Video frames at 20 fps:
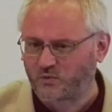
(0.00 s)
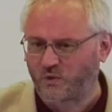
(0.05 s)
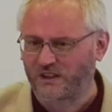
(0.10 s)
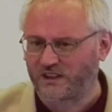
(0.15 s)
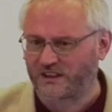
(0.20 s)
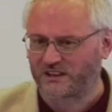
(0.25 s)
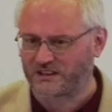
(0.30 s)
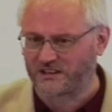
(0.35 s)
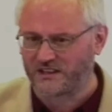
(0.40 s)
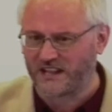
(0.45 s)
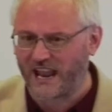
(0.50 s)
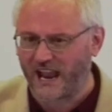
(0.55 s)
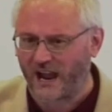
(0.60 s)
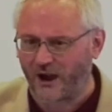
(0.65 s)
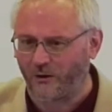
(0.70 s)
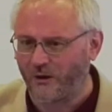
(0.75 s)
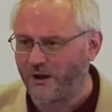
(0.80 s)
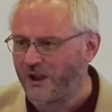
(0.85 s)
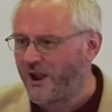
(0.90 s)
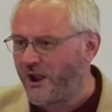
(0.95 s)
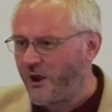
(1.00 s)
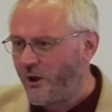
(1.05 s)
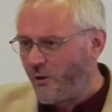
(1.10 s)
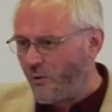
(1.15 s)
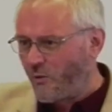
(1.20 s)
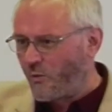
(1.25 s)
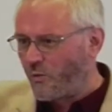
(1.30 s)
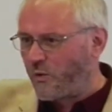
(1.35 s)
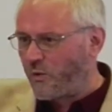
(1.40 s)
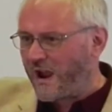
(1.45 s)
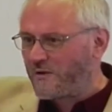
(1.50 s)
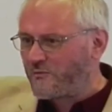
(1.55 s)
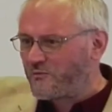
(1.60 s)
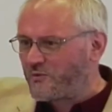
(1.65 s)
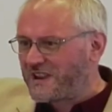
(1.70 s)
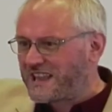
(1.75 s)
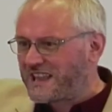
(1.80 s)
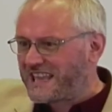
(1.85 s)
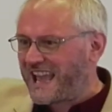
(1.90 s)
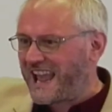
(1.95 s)
with us now, when
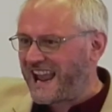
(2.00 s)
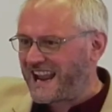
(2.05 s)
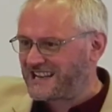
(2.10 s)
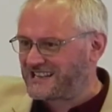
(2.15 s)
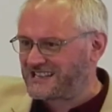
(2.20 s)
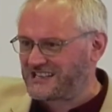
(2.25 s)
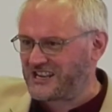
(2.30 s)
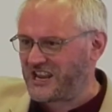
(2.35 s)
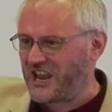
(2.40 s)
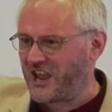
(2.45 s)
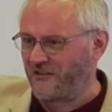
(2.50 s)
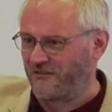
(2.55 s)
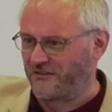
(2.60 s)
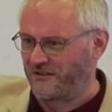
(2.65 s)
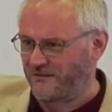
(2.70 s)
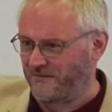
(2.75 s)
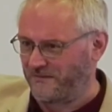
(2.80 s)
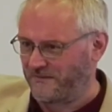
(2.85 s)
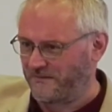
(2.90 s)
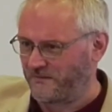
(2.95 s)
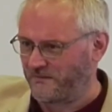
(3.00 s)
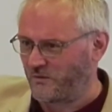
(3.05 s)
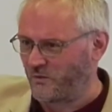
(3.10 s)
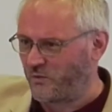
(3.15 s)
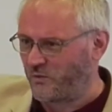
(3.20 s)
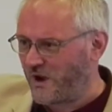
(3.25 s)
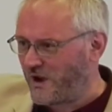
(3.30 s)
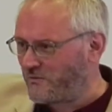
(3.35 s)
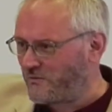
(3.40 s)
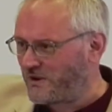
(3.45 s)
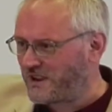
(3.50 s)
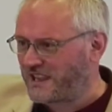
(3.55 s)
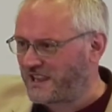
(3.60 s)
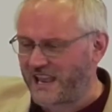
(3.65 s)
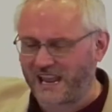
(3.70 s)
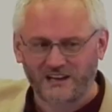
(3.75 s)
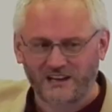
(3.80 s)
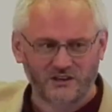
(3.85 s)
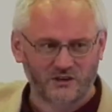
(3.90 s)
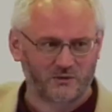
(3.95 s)
we get to heaven, when we
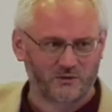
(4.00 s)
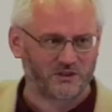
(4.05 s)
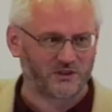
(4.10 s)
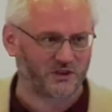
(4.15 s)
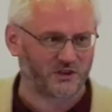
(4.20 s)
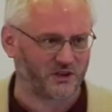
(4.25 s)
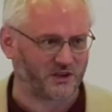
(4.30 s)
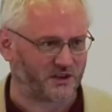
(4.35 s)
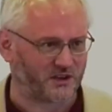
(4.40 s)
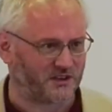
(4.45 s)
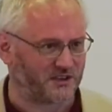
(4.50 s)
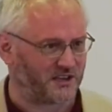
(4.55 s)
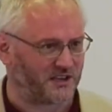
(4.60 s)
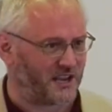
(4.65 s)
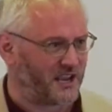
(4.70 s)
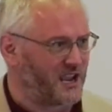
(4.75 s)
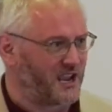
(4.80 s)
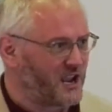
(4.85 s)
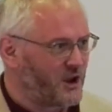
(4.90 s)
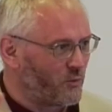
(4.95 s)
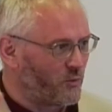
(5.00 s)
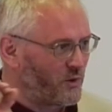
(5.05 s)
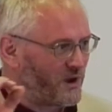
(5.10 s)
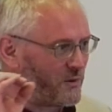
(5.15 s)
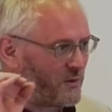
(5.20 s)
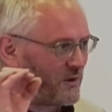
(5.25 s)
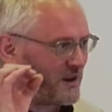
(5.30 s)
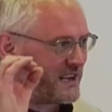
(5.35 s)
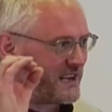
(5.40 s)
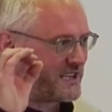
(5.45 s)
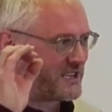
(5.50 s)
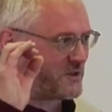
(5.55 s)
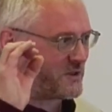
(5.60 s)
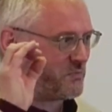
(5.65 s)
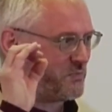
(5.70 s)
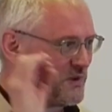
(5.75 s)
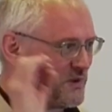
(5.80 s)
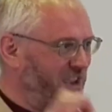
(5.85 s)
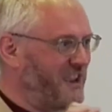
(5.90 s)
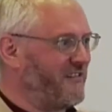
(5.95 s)
get to eternity, we will
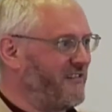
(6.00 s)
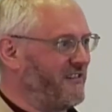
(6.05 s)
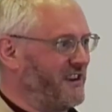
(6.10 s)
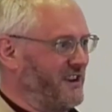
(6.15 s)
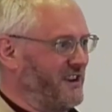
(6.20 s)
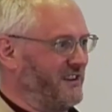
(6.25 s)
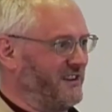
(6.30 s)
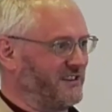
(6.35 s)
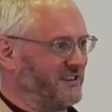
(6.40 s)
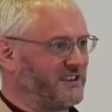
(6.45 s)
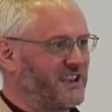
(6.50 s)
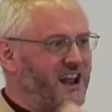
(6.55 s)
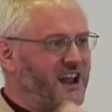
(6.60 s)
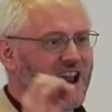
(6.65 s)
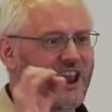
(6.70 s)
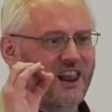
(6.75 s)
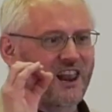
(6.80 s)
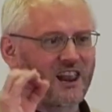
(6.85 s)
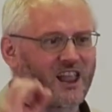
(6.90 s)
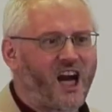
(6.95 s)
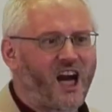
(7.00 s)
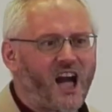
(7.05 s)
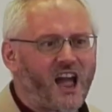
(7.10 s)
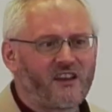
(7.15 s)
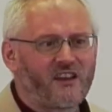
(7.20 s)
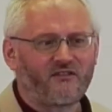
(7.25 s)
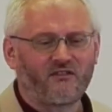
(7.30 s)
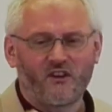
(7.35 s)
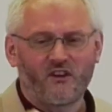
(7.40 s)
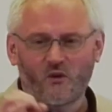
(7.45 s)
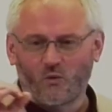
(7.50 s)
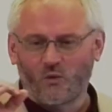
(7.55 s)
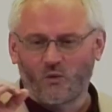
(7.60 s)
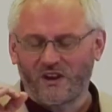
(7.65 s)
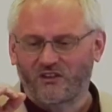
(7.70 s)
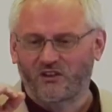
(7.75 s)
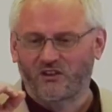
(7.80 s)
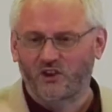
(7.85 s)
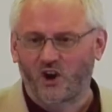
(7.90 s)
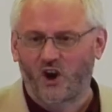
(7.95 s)
experience life
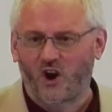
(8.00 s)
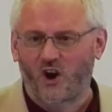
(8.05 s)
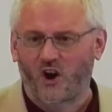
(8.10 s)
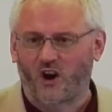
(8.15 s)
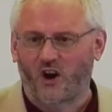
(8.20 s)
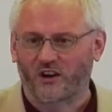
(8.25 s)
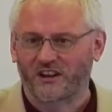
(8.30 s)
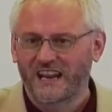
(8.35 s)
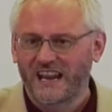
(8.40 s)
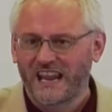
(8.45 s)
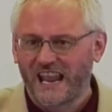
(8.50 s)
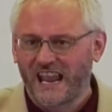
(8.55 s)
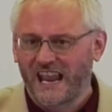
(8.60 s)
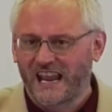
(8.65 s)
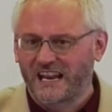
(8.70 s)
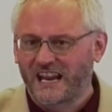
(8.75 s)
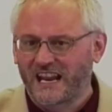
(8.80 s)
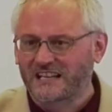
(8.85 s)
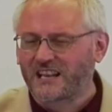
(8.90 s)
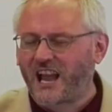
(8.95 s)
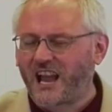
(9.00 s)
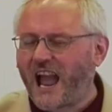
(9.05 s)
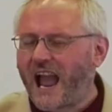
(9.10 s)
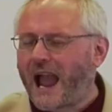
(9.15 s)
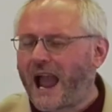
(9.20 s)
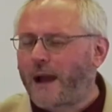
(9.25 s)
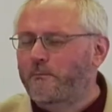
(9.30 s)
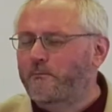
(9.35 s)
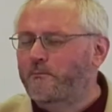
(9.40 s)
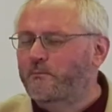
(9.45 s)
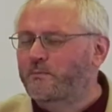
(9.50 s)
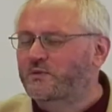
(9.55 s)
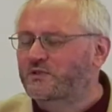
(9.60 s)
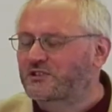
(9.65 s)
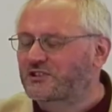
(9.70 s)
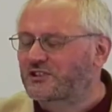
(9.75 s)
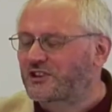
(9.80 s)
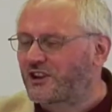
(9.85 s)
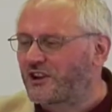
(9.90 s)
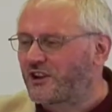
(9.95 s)
with God in its
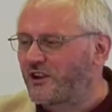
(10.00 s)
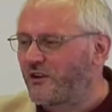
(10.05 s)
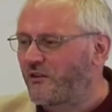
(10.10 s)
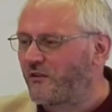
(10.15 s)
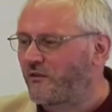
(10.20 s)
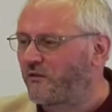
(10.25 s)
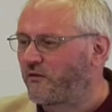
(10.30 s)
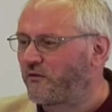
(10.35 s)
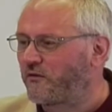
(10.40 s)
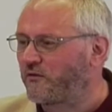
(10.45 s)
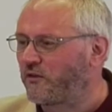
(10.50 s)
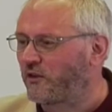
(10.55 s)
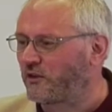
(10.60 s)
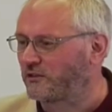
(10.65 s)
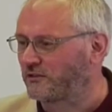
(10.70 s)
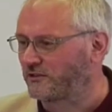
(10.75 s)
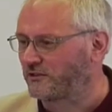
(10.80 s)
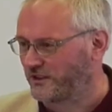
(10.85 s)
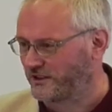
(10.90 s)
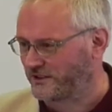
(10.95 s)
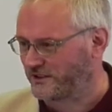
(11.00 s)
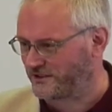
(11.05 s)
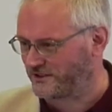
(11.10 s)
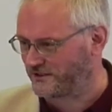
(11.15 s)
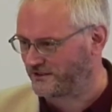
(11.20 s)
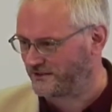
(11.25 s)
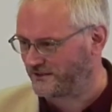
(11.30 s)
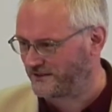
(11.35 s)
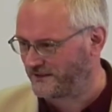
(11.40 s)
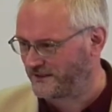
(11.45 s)
absolute fullness.